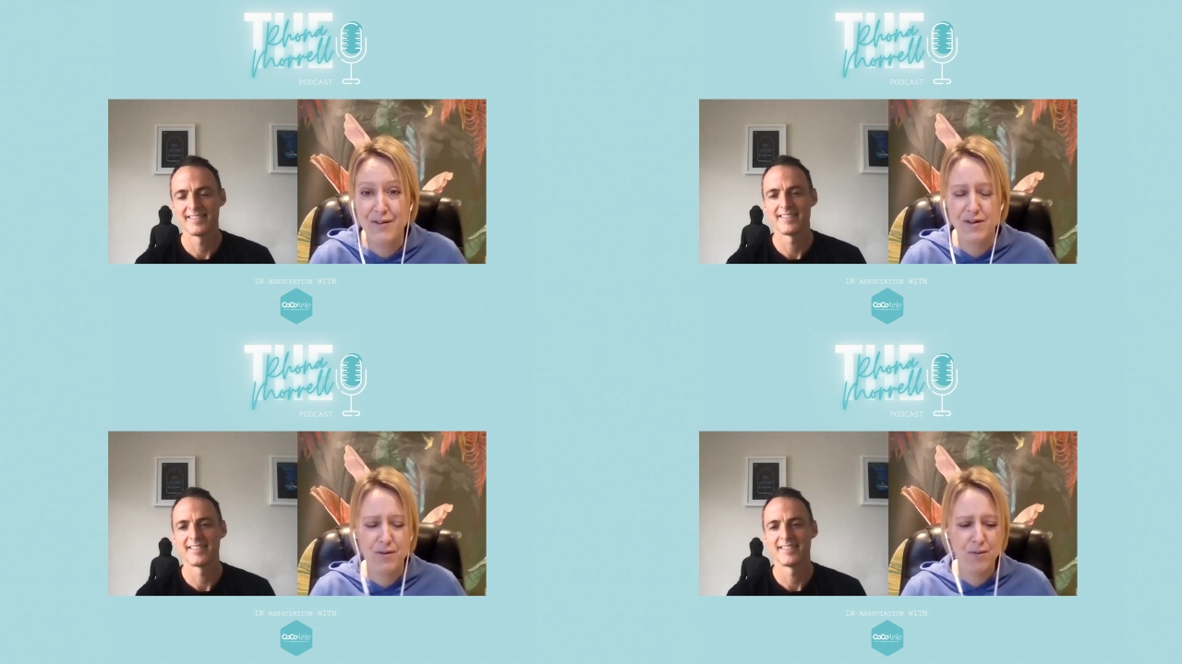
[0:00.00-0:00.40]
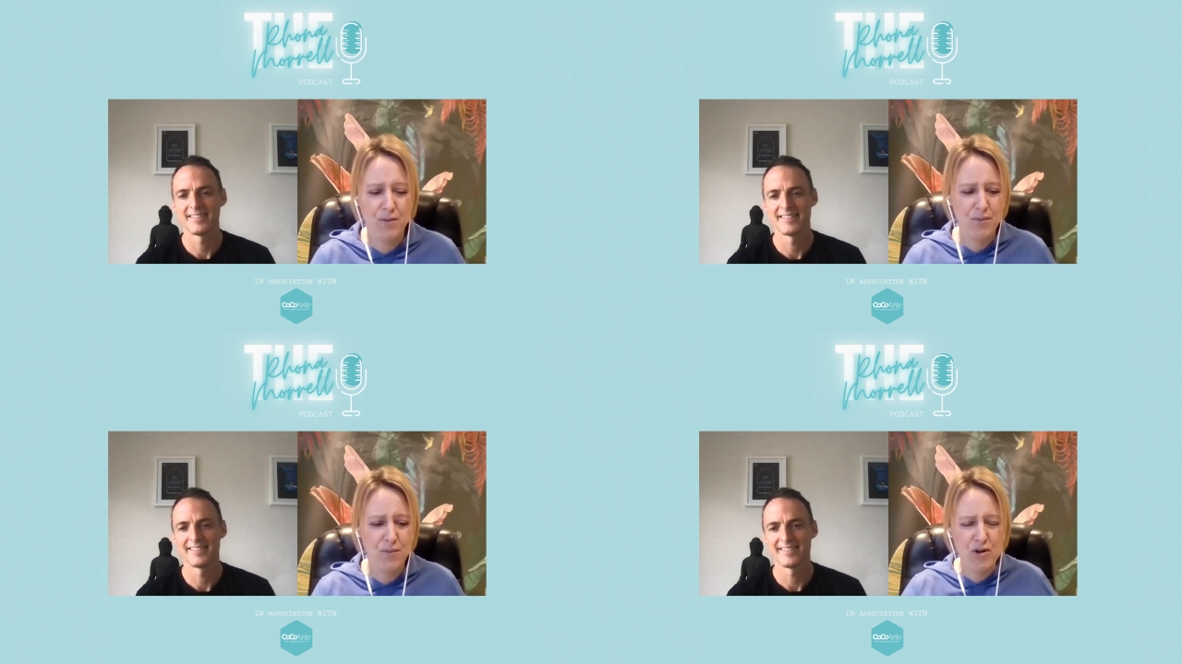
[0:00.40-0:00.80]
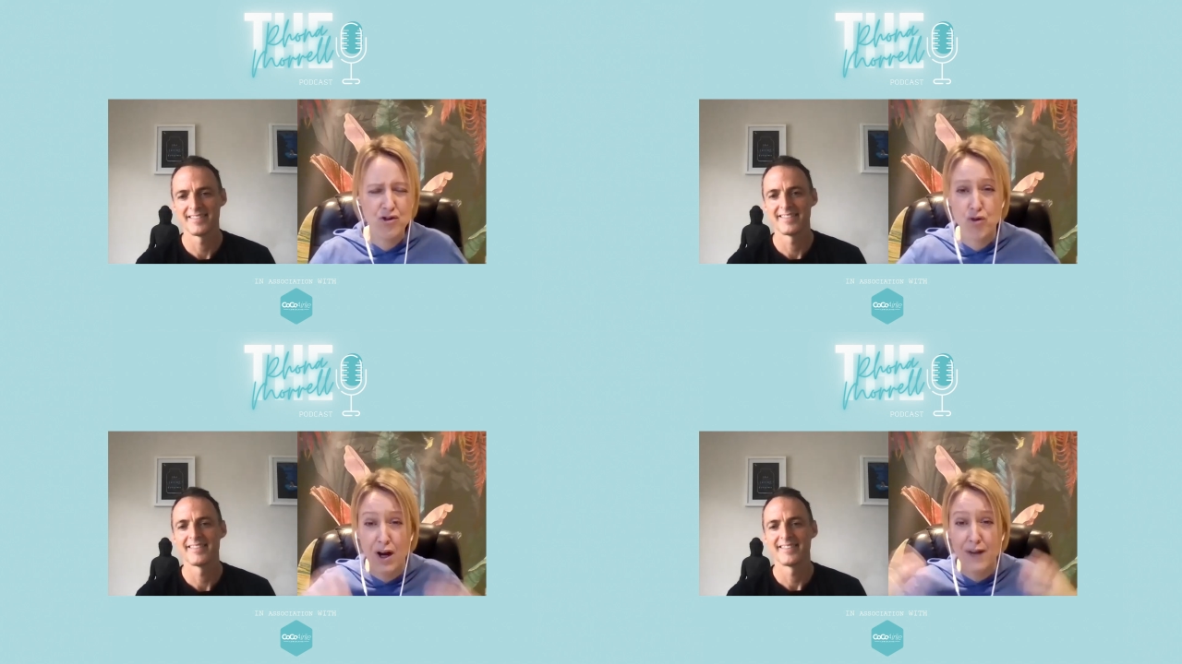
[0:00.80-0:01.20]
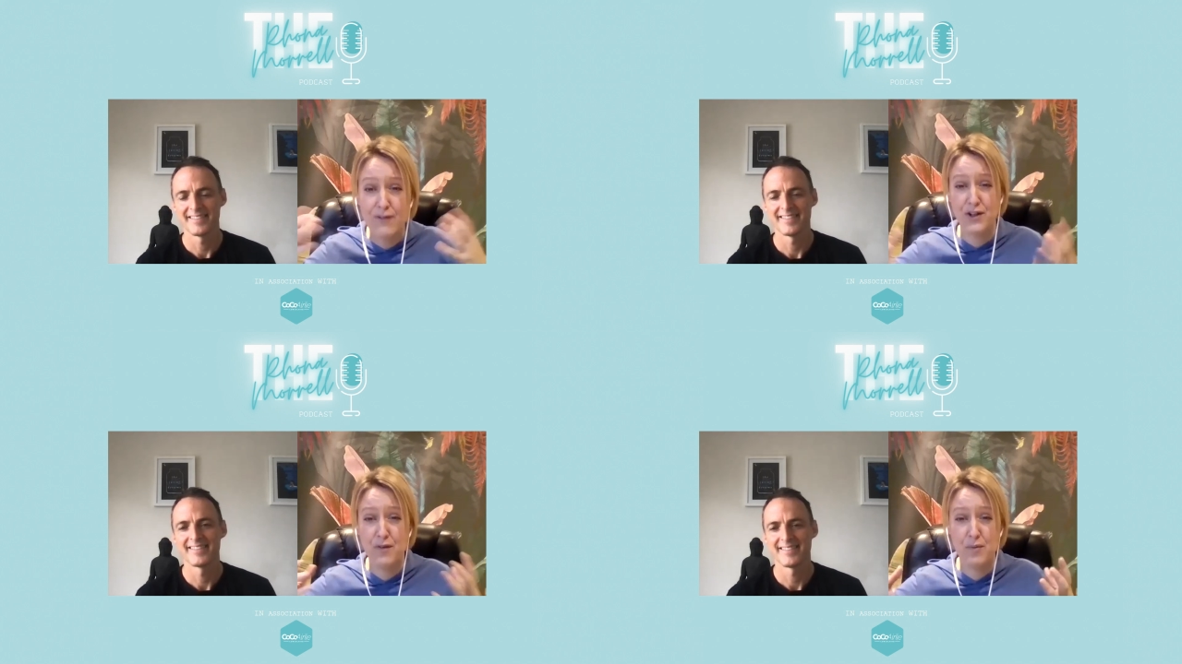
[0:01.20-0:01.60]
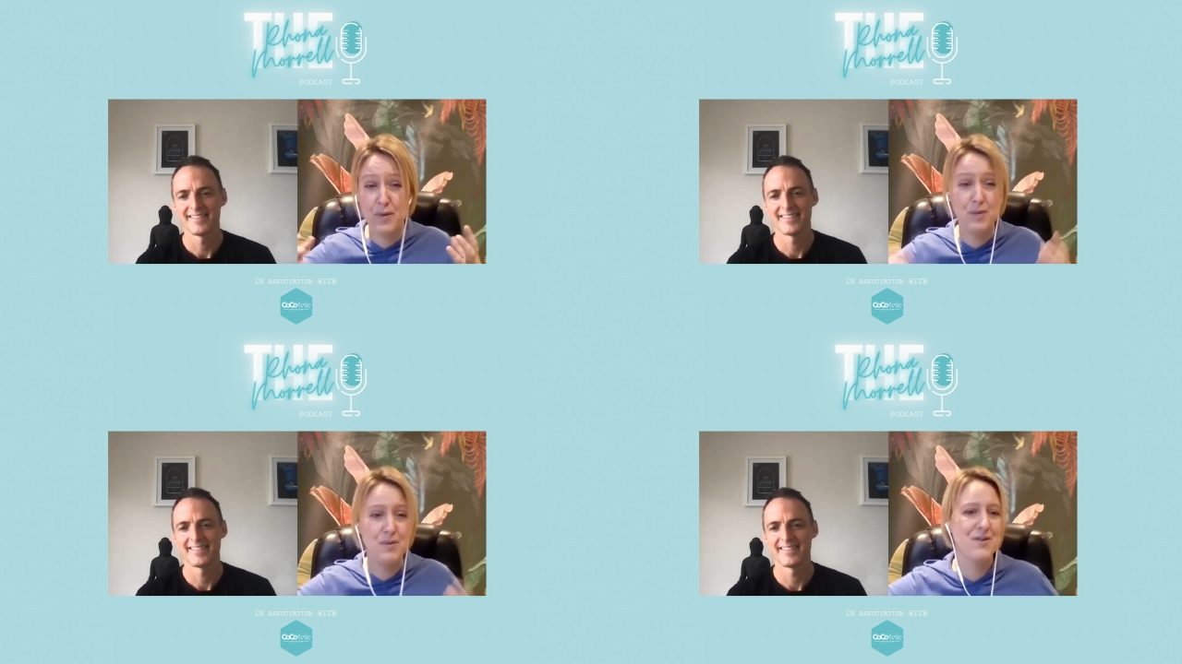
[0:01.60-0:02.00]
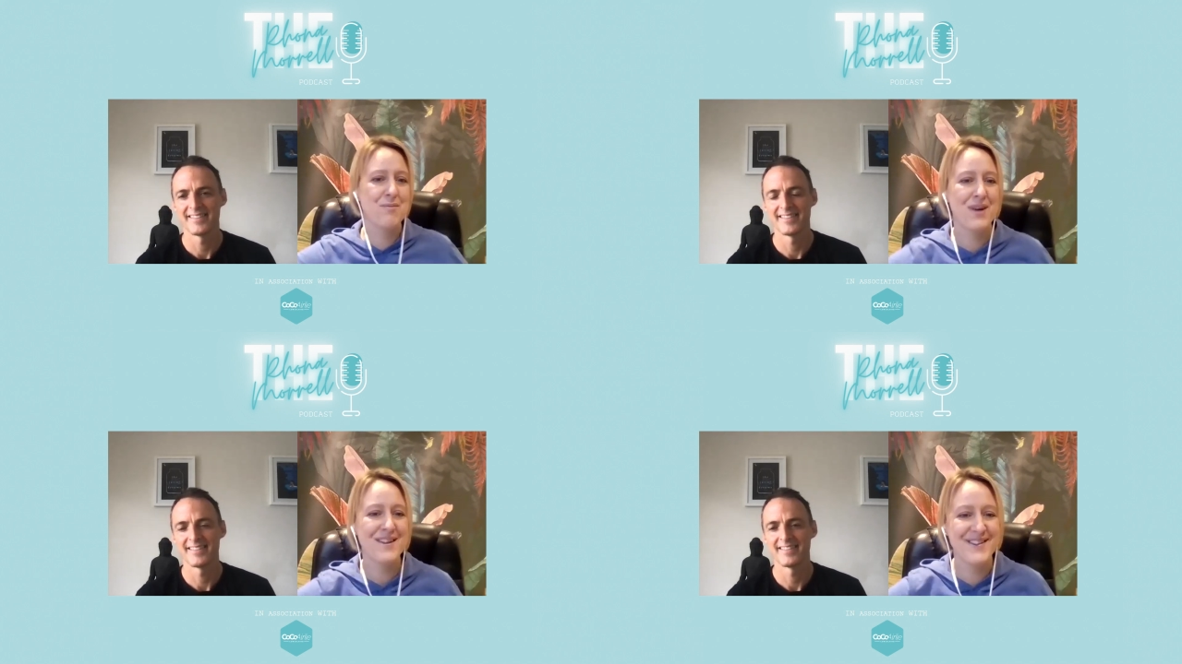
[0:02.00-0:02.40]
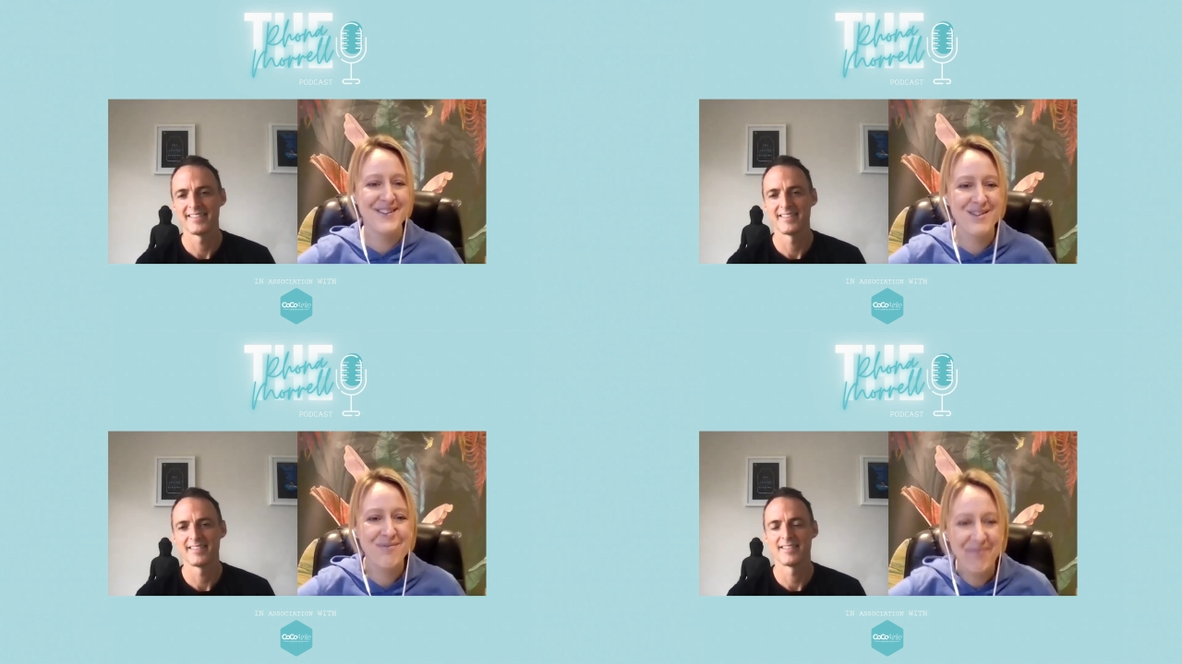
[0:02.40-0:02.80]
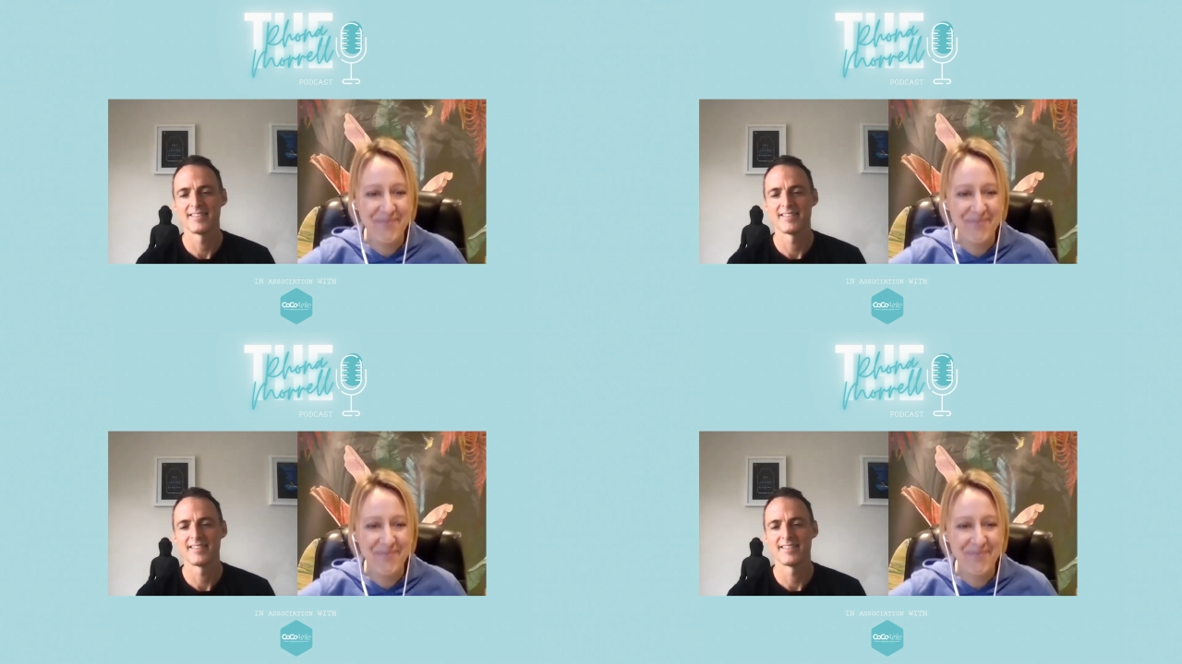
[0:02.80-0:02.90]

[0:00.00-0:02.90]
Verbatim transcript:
Speaker 1: and what drives you for purpose and presence?